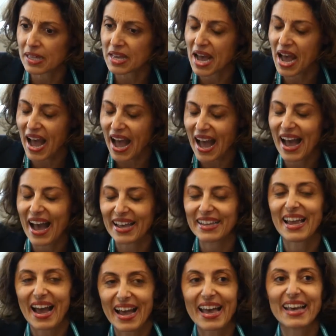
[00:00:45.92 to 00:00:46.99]

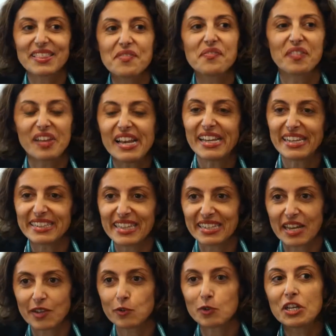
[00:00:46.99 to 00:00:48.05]
I had the feeling
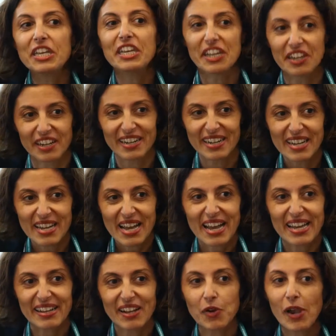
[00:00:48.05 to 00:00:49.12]
that I could hear
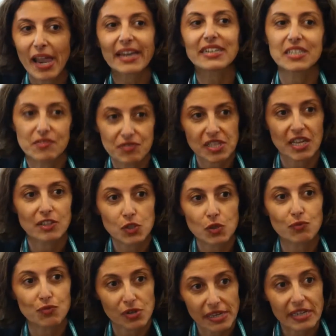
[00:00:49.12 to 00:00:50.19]
a collective sense
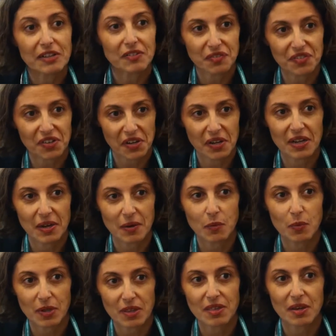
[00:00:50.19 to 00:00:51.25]
of relief
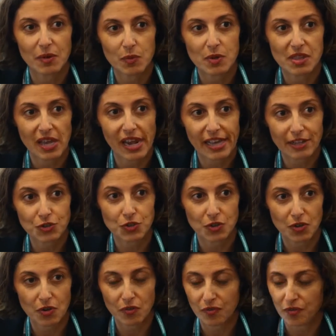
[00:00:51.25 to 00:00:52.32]
with the
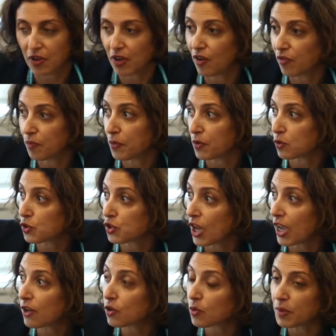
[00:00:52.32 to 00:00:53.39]
election of
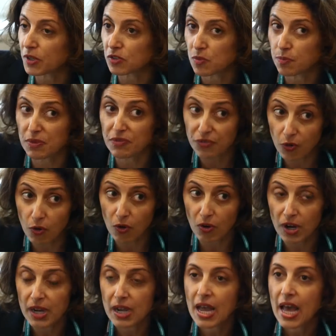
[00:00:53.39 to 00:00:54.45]
Poroshenko, because
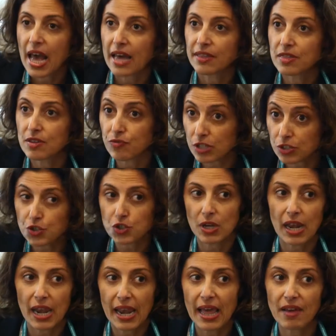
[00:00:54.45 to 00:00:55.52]
before, at the
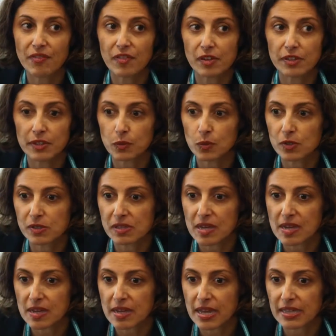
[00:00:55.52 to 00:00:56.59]
regional level, there was
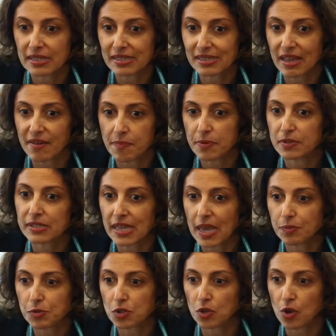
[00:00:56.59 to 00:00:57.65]
a
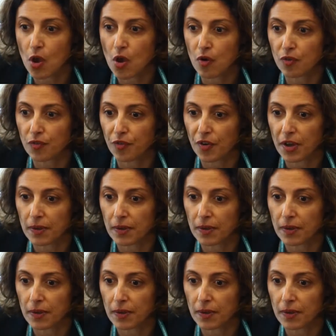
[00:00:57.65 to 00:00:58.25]
perception of,